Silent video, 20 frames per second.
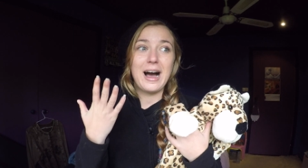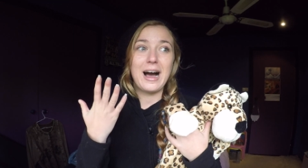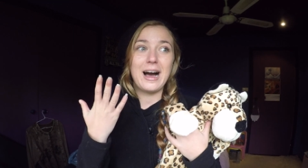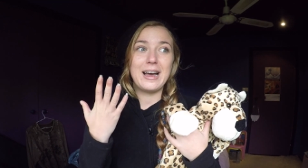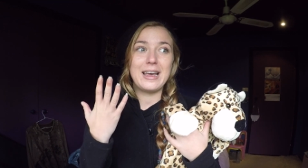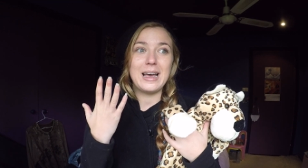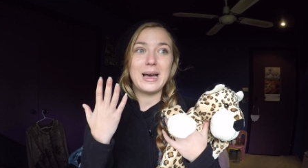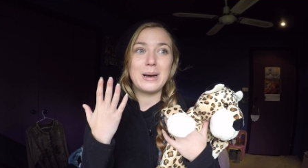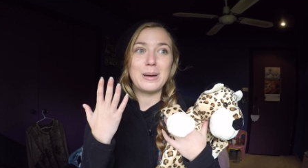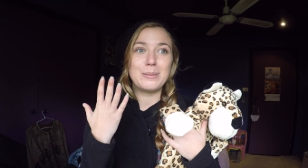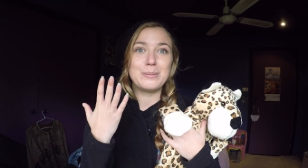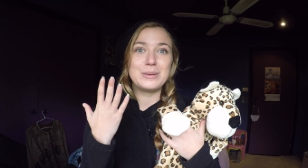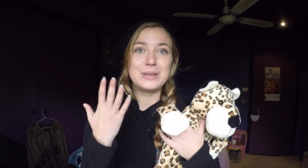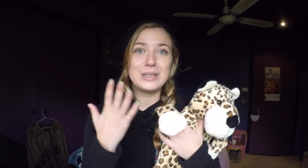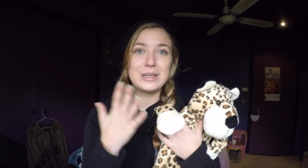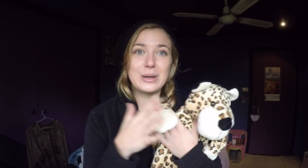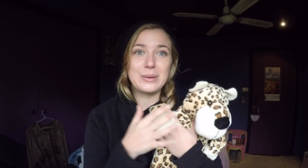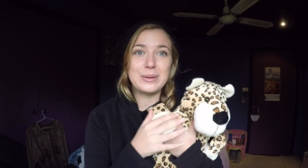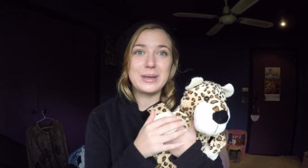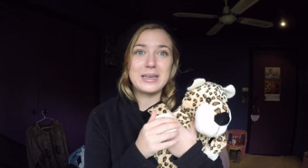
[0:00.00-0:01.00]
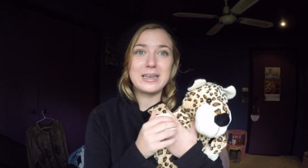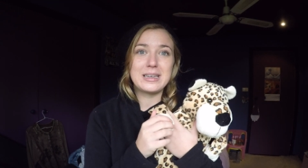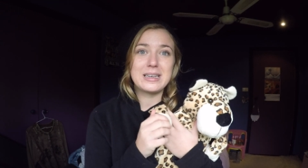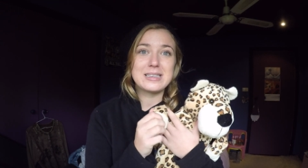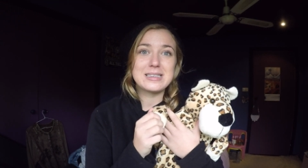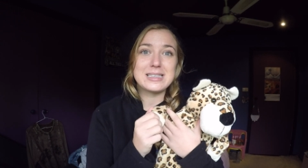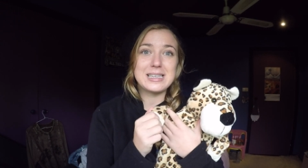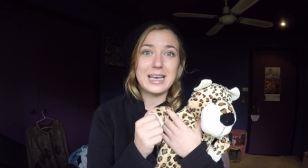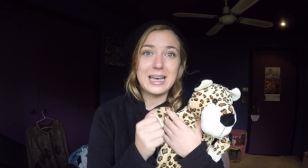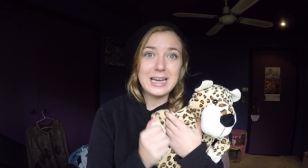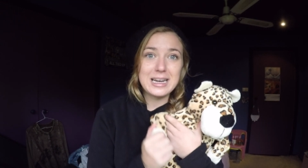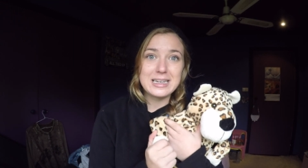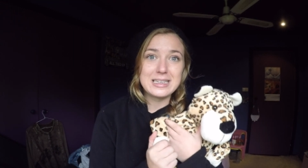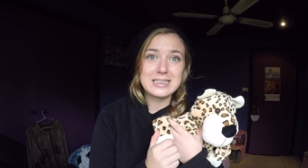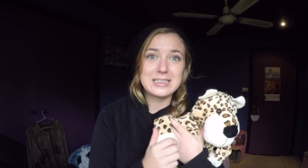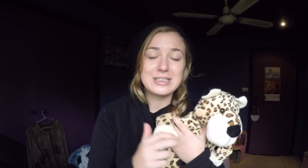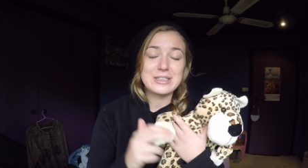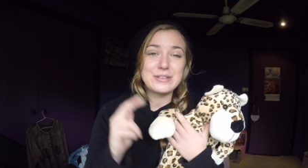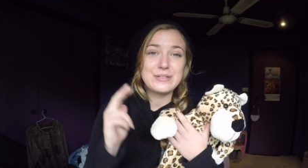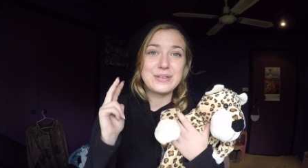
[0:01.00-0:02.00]
I am going to
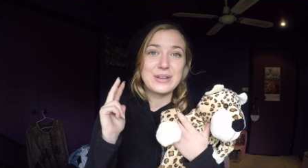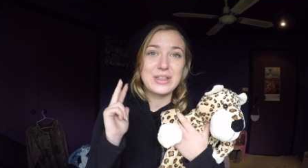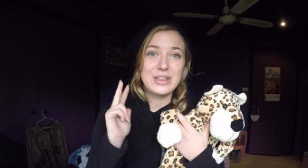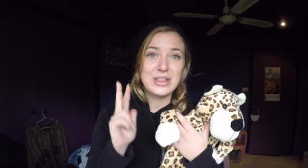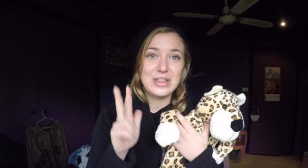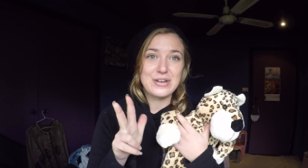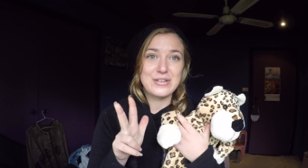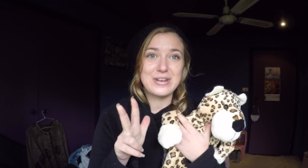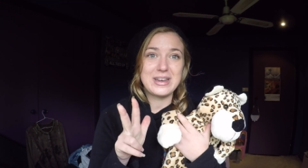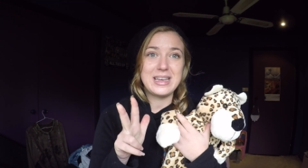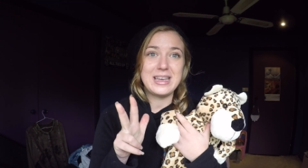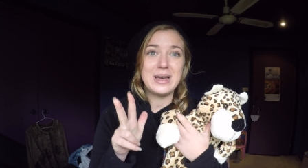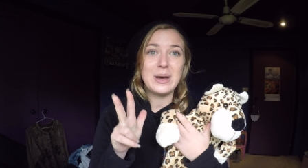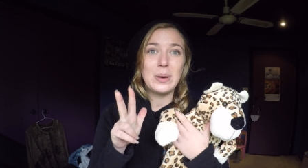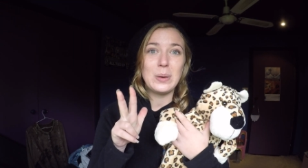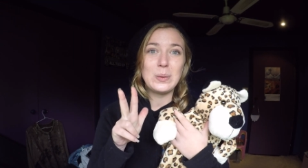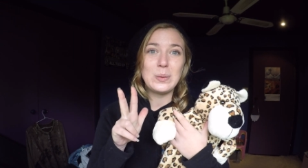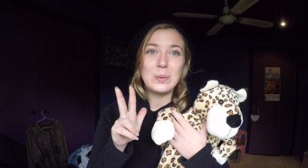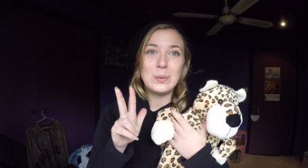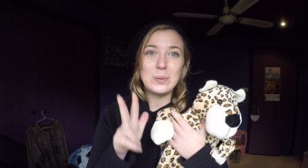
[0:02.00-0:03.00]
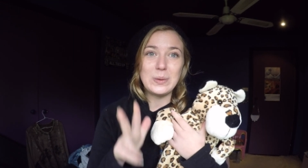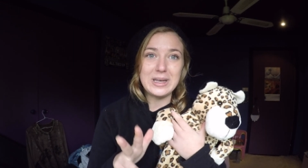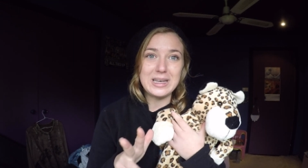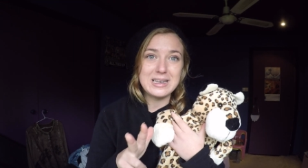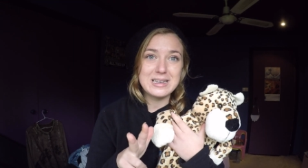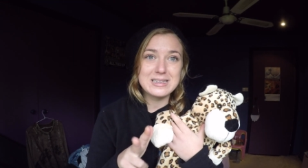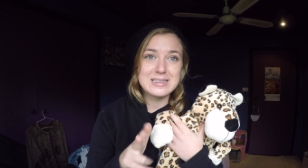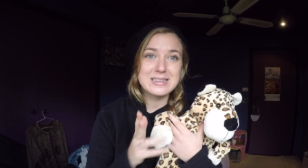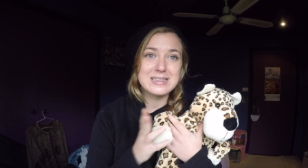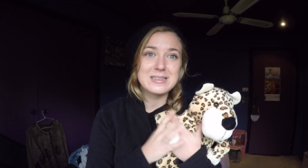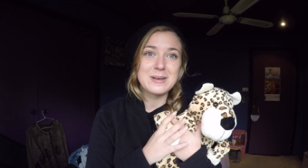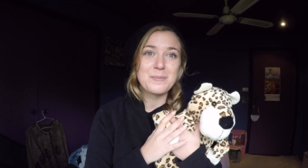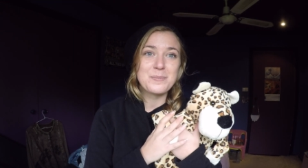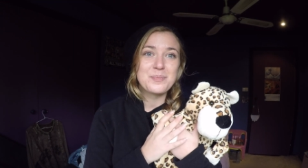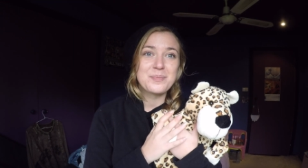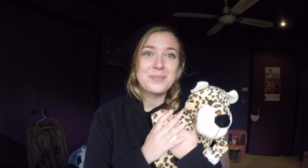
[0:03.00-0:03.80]
England for three weeks.